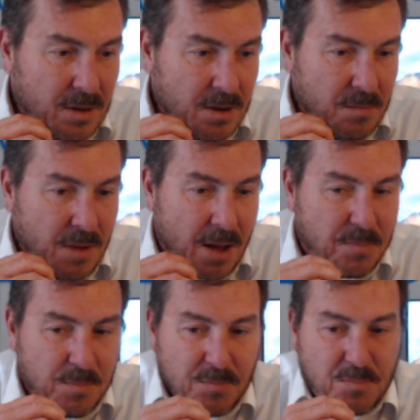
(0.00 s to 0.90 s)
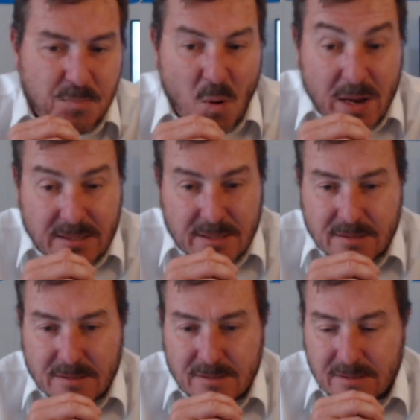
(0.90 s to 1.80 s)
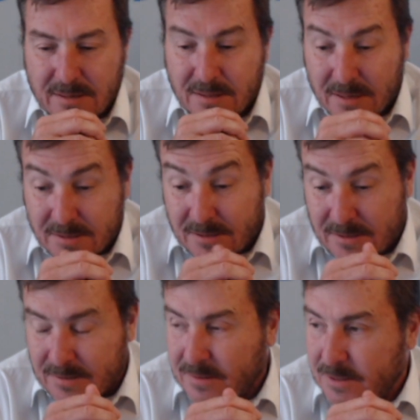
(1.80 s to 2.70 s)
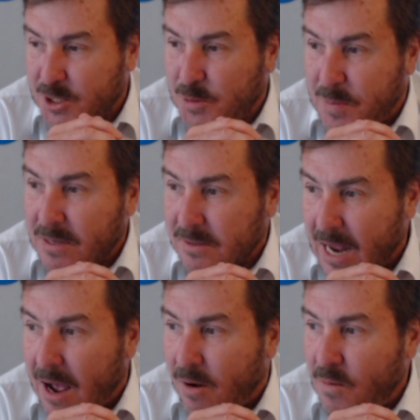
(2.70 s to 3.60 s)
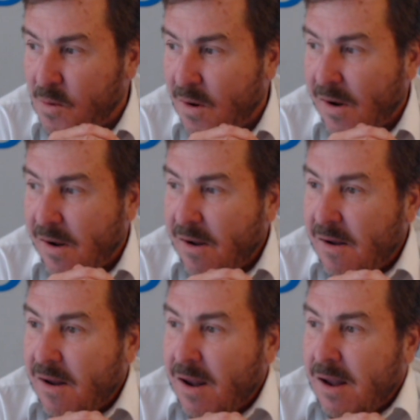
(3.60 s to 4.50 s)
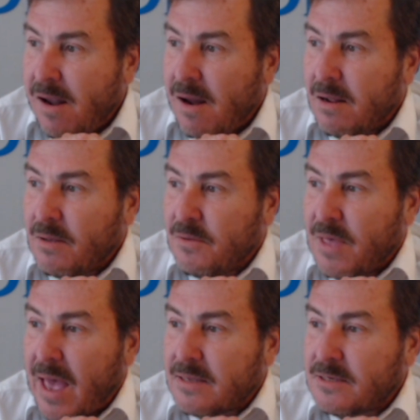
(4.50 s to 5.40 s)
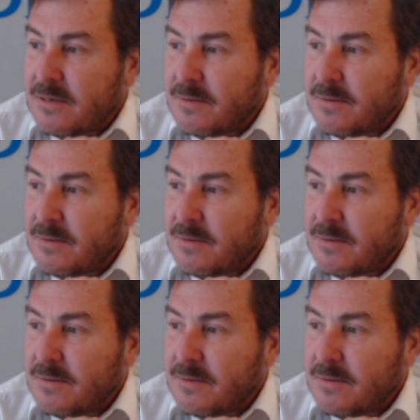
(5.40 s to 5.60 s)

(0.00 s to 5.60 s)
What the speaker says: my point is, in this spiel now, that